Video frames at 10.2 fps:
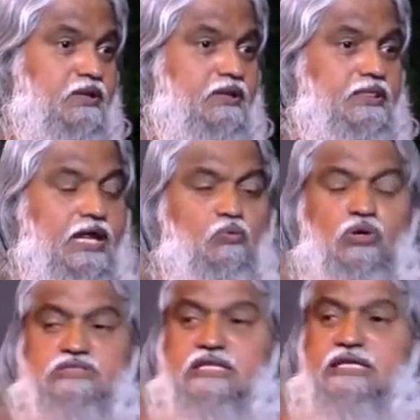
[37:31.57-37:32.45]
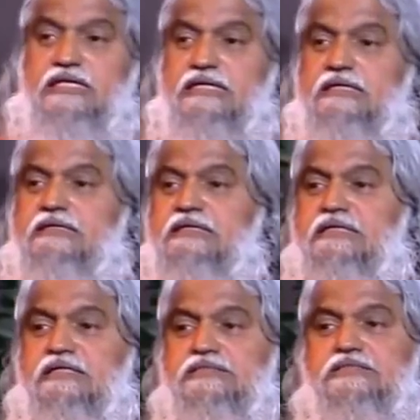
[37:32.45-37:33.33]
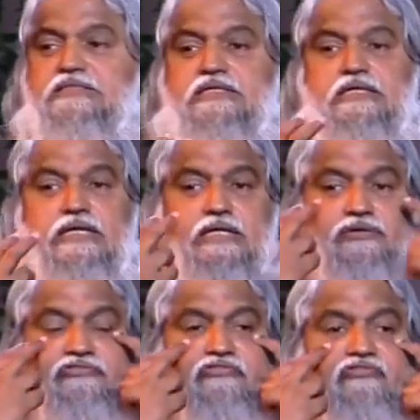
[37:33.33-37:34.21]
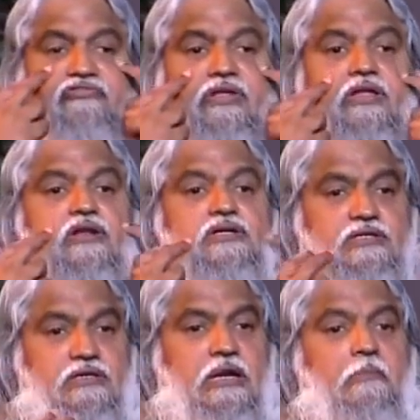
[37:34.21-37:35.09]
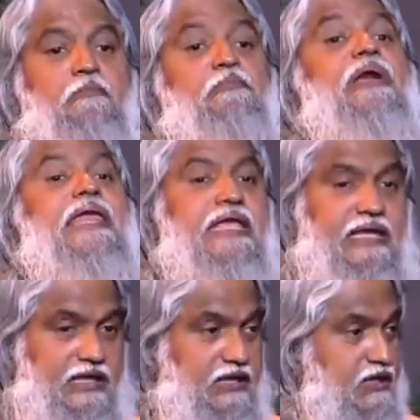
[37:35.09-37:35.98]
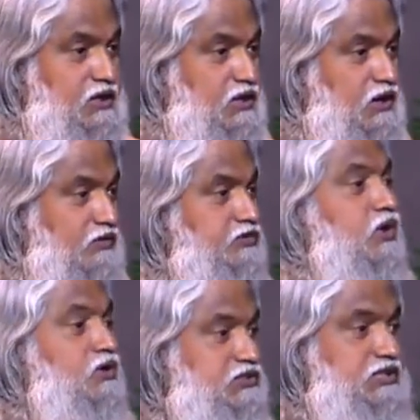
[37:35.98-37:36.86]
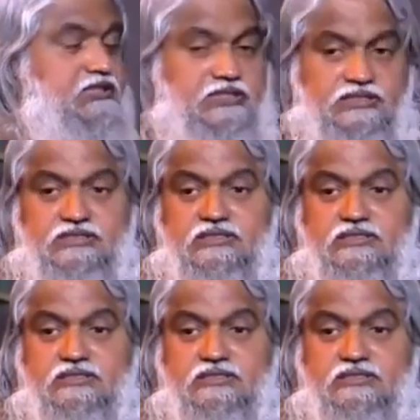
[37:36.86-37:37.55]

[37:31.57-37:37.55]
That was the earnest, tear-filled plea of the Lord Jesus.